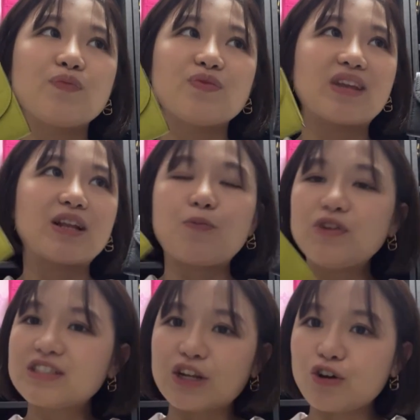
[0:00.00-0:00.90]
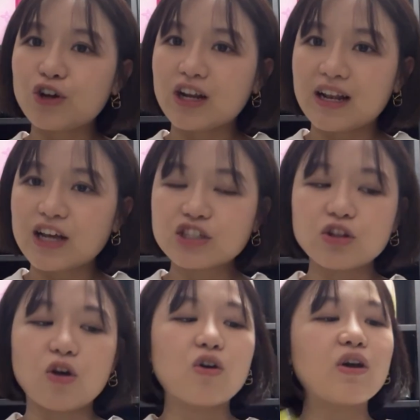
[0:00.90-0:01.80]
the prints are not gonna last
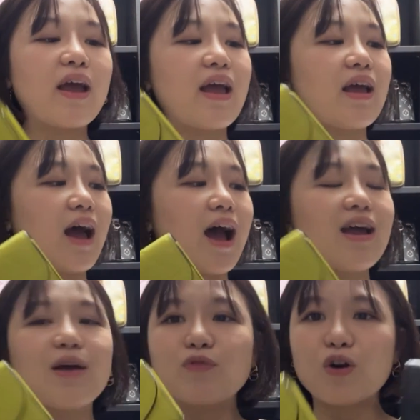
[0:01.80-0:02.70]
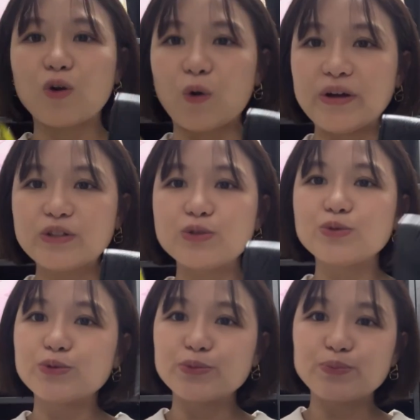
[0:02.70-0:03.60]
long, and I am not going
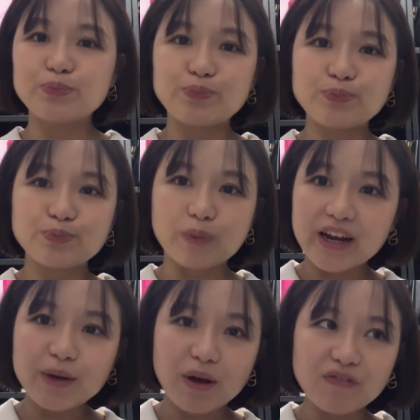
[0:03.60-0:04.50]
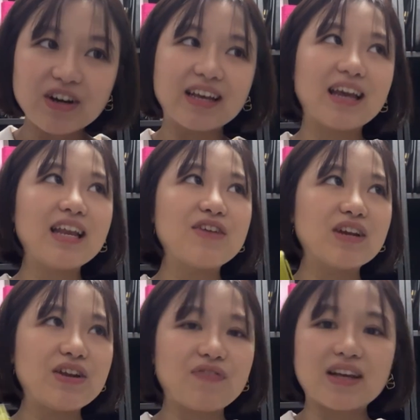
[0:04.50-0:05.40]
to buy them ever again,
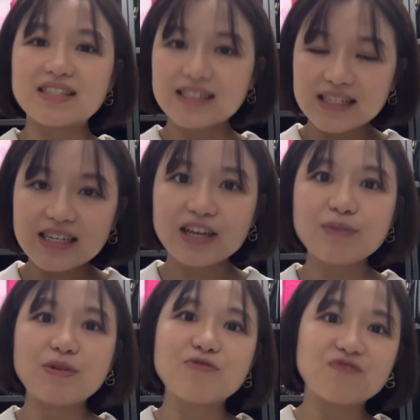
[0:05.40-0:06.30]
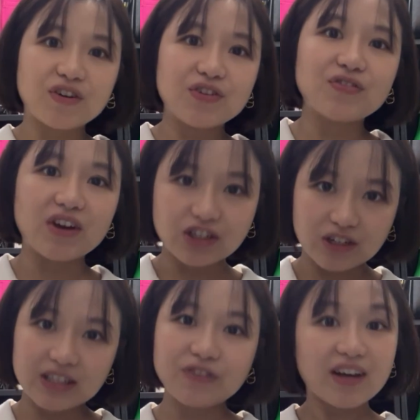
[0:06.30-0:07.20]
even if I see them in very
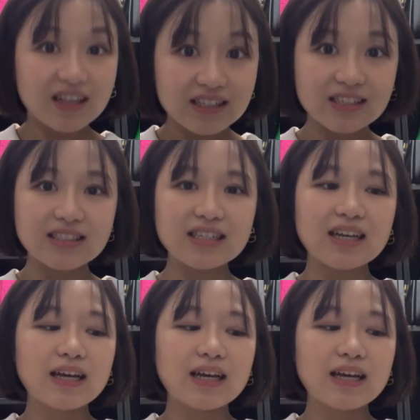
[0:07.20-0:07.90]
attractive colors.